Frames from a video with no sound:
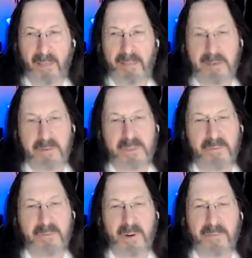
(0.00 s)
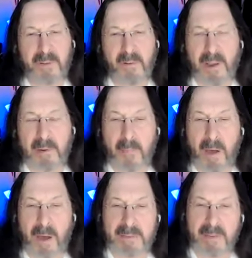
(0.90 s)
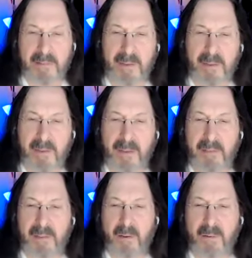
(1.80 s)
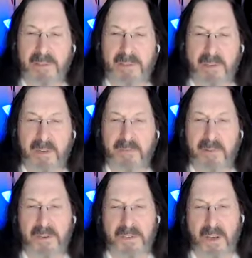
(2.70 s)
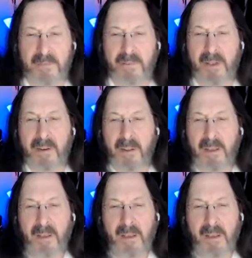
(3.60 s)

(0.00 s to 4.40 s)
Uh, this was in front of a great mosque in the in the holy city of Najaf, and